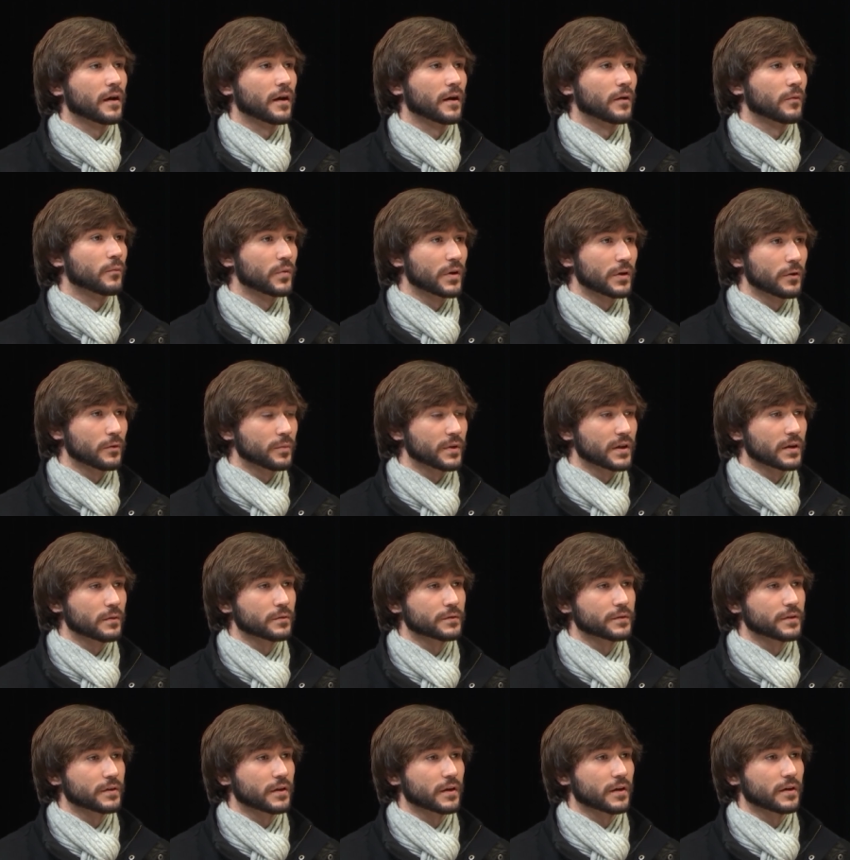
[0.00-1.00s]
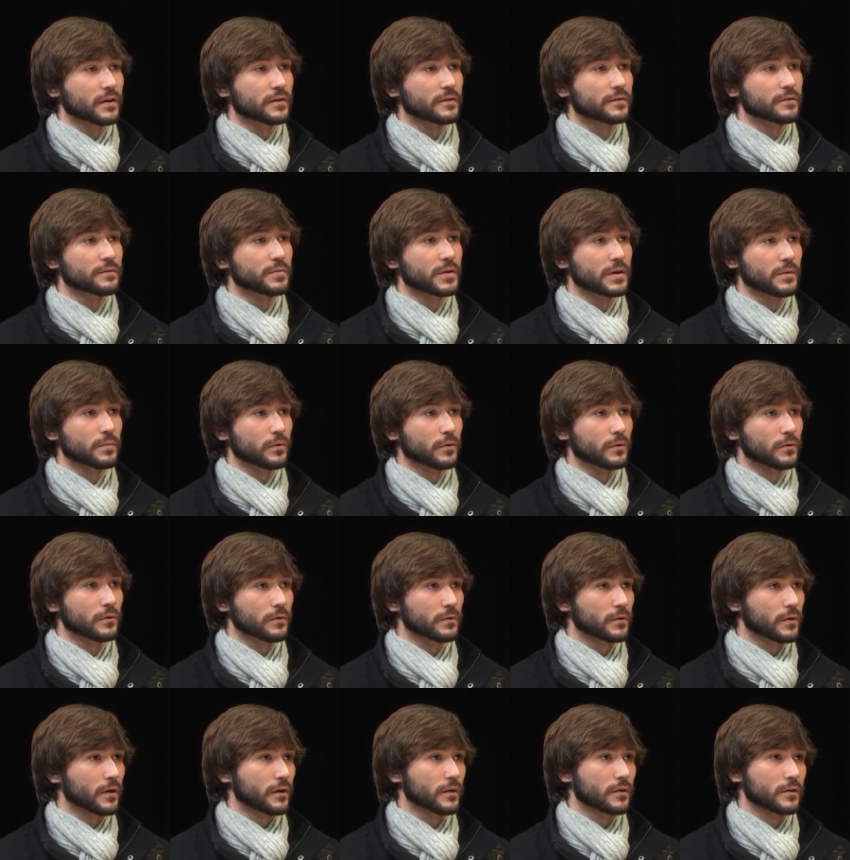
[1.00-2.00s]
Uh, we will be able to give
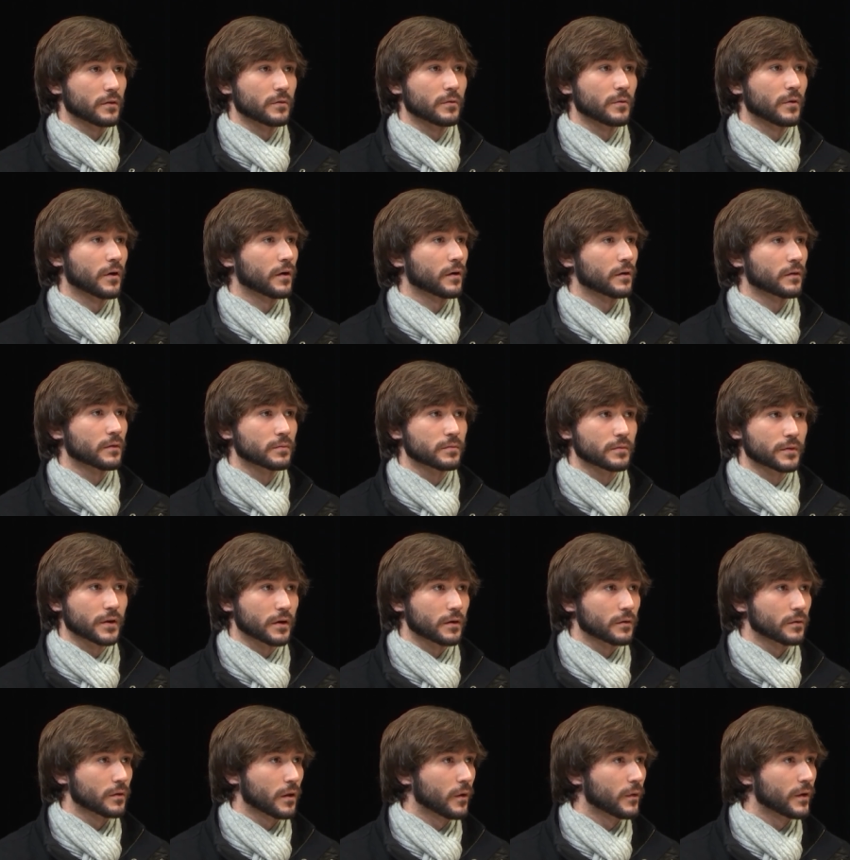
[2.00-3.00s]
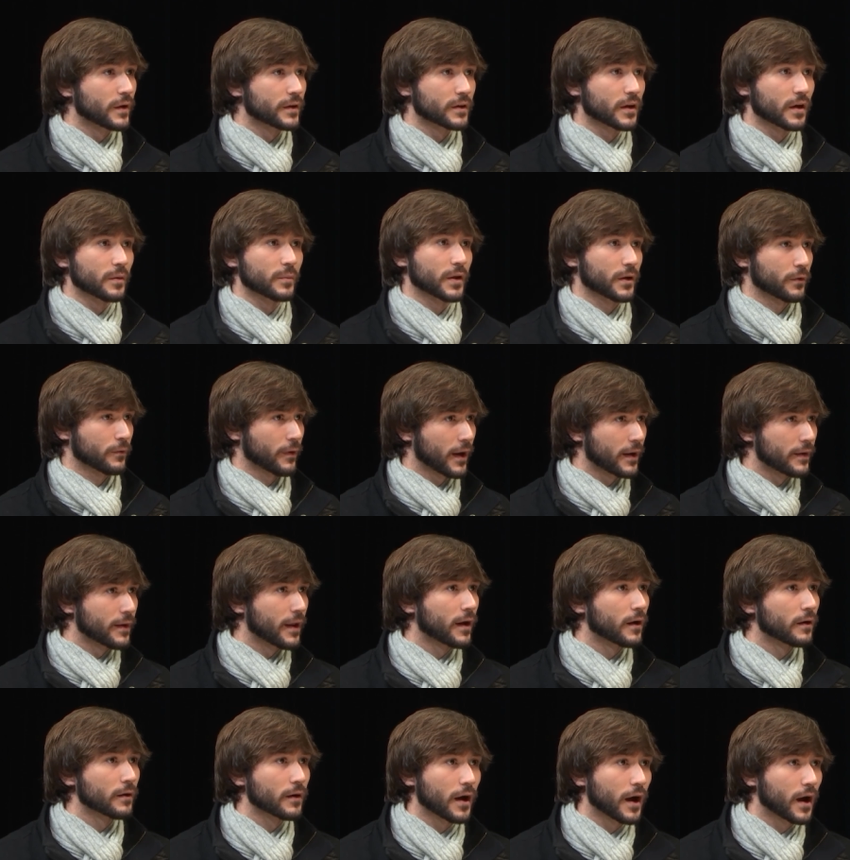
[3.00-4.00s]
people who are, you know, low income, like right
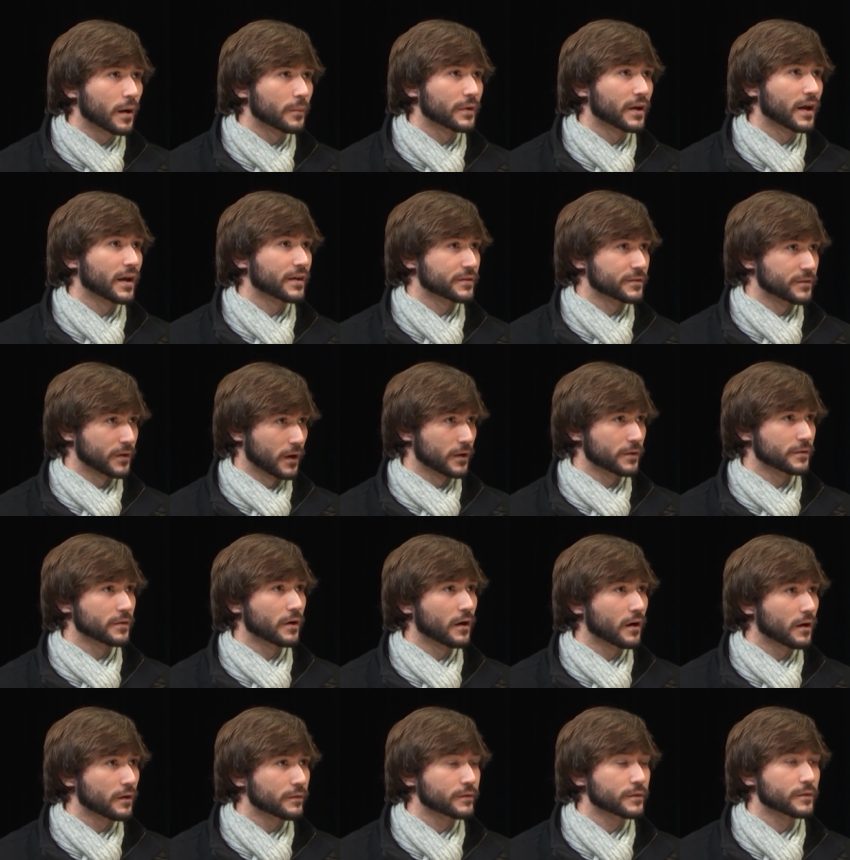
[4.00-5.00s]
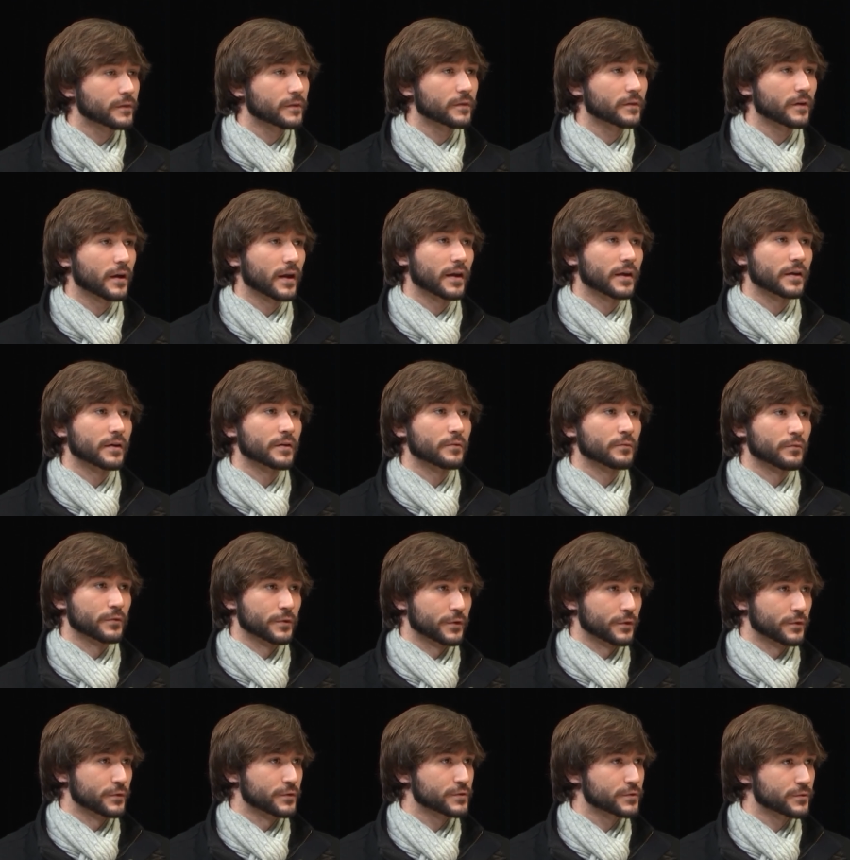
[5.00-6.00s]
now Comcast does offer a
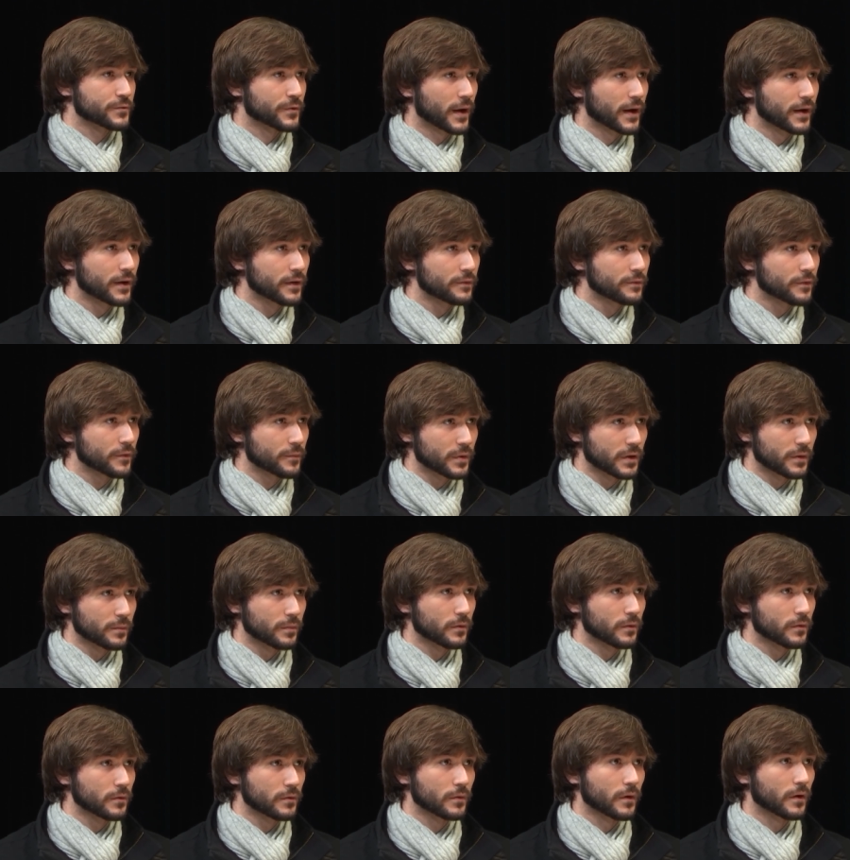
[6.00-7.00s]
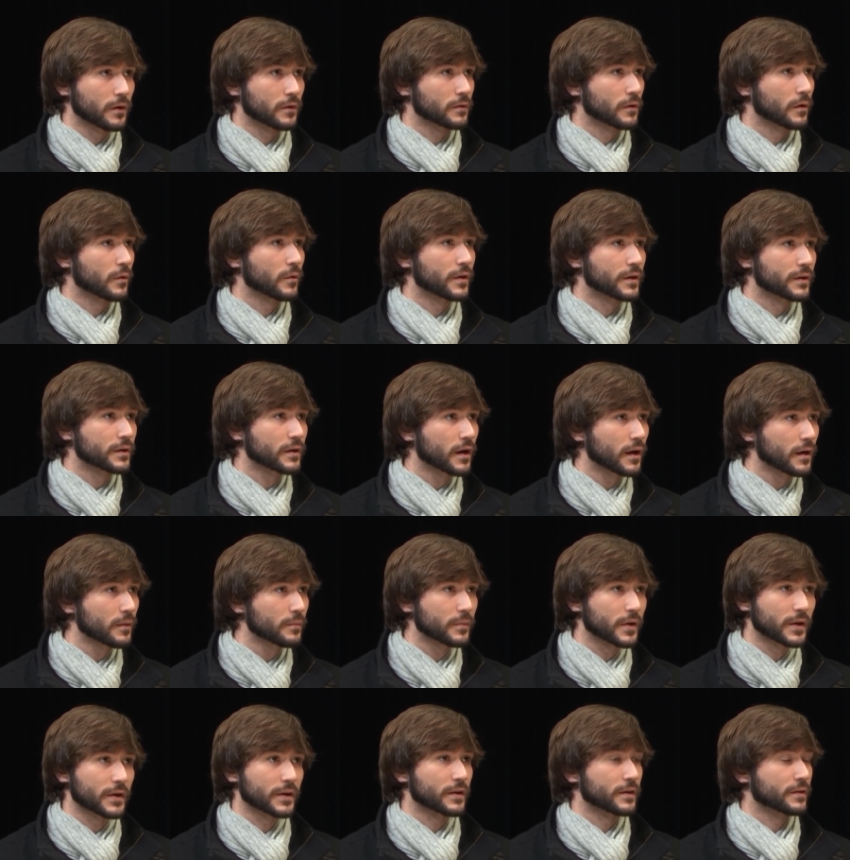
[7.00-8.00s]
reduced rate for people who are low
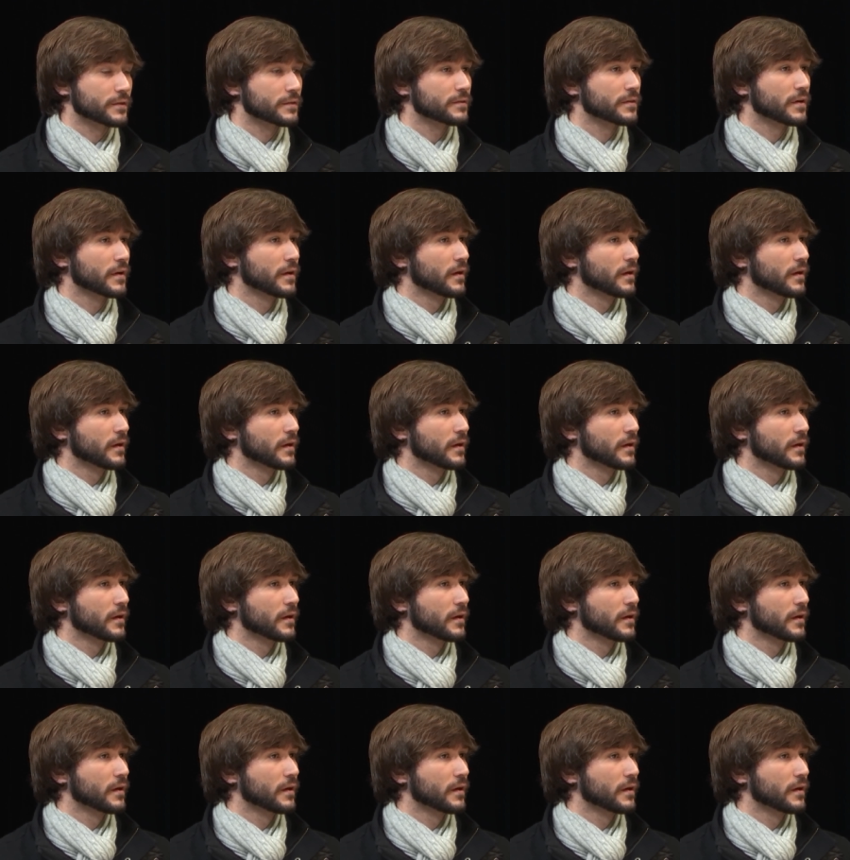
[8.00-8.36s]
income, but it's...